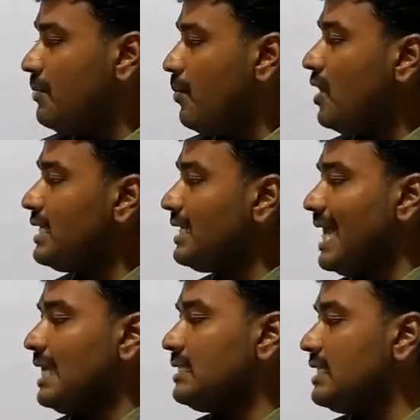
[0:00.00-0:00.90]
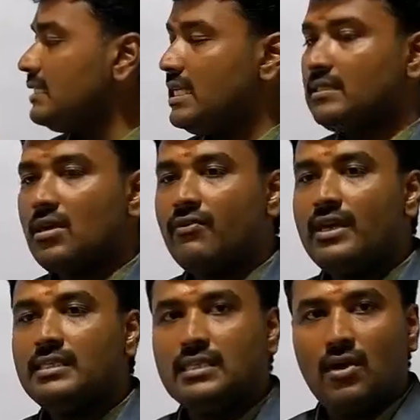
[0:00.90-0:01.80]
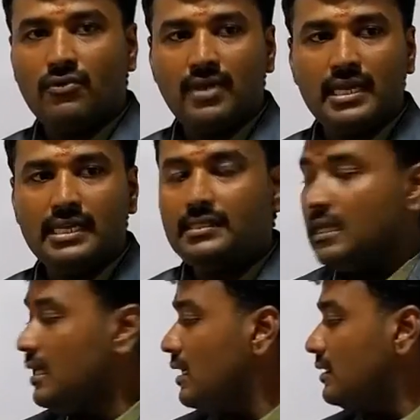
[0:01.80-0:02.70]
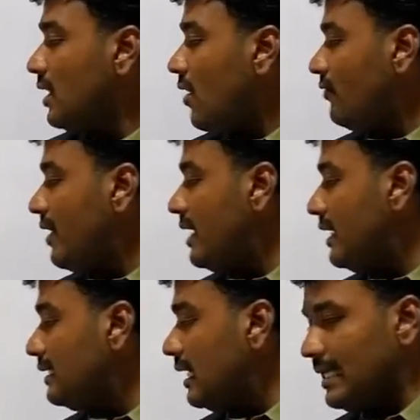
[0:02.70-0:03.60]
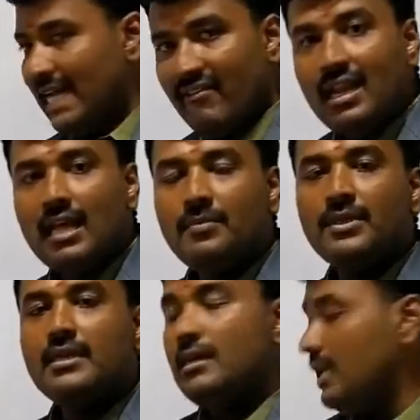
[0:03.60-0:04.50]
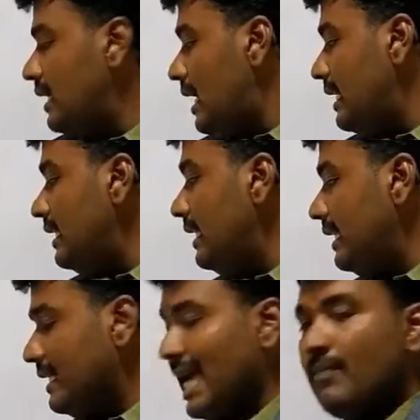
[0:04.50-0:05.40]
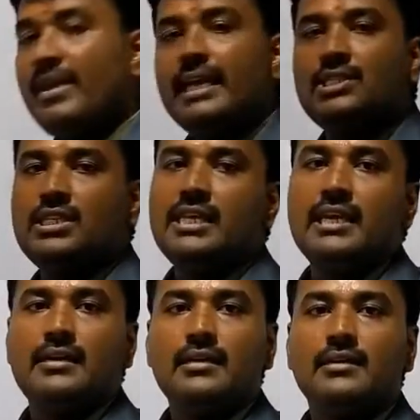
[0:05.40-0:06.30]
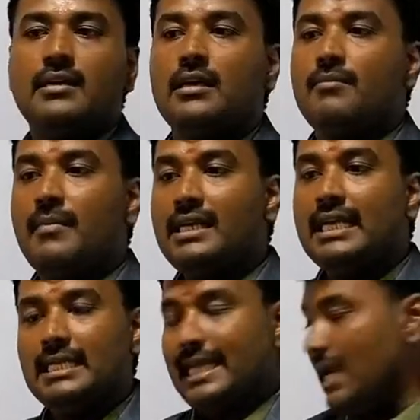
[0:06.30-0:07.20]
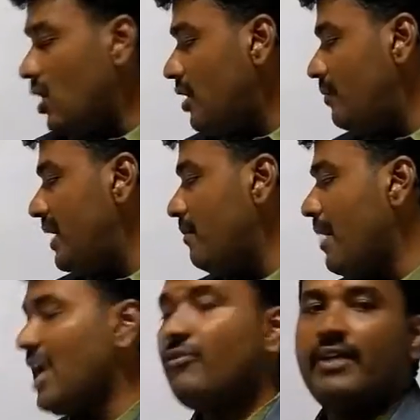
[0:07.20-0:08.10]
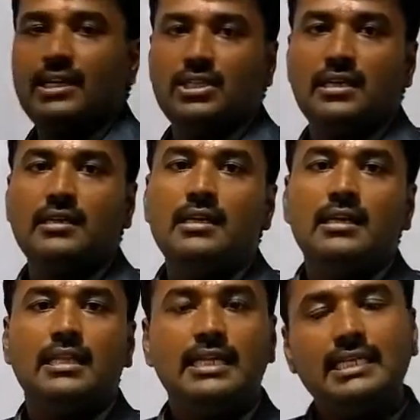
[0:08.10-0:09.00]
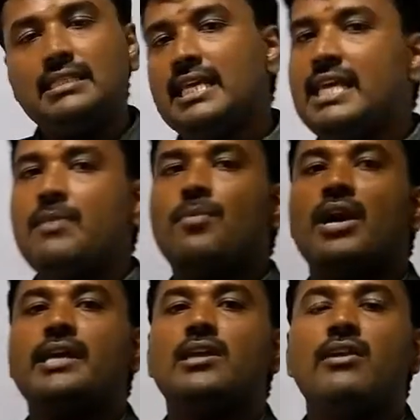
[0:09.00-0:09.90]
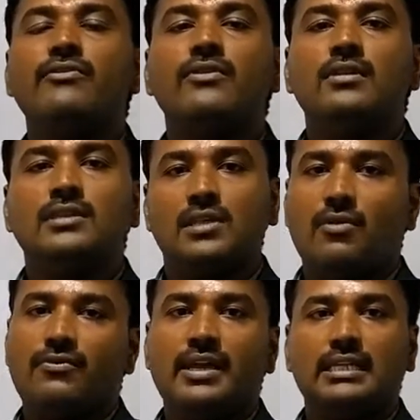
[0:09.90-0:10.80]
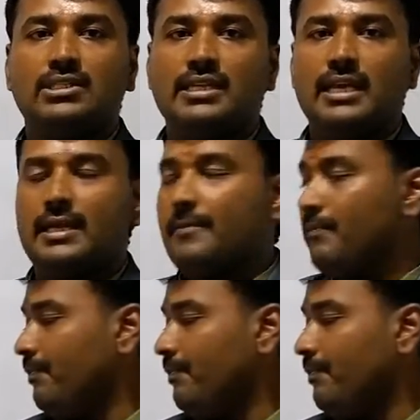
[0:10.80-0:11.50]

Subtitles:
important characteristics of a software is developed and it can be engineered, but it cannot be manufactured. That is the key point of software engineering.